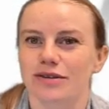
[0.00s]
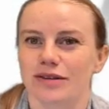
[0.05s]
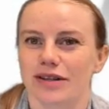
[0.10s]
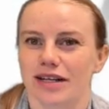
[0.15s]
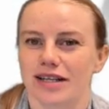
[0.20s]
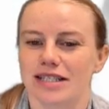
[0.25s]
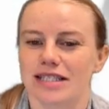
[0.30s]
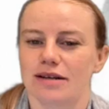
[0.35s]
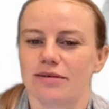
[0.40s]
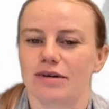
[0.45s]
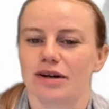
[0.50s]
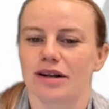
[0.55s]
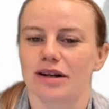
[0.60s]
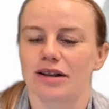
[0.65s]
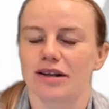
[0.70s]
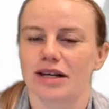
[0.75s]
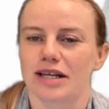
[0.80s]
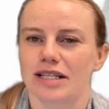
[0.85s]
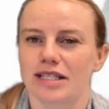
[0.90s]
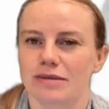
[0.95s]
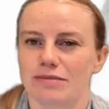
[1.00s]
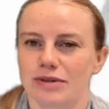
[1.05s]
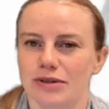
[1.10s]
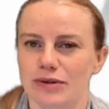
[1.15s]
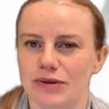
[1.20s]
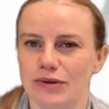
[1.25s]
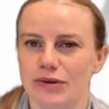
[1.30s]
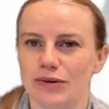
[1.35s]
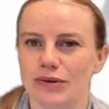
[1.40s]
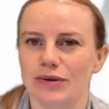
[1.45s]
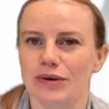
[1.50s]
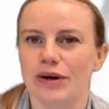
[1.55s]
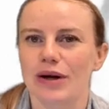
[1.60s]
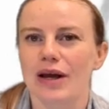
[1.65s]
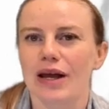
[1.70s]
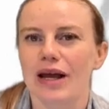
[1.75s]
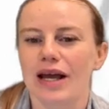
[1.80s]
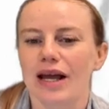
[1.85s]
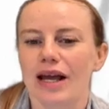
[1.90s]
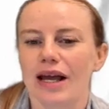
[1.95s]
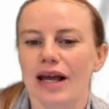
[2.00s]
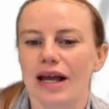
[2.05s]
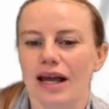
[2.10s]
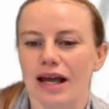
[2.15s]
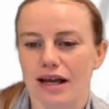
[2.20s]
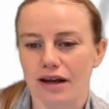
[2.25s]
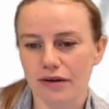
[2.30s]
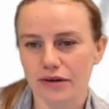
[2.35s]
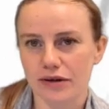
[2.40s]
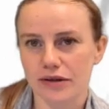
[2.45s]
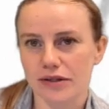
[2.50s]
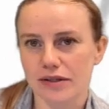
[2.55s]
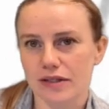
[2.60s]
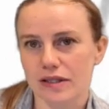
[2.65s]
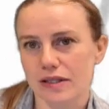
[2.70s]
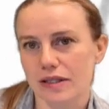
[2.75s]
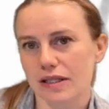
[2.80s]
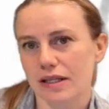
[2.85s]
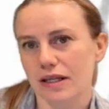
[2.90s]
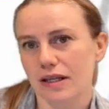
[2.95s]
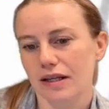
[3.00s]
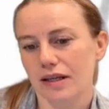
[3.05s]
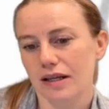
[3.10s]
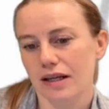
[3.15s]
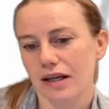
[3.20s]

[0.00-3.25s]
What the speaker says: so like I said, we're going to look at some new angles.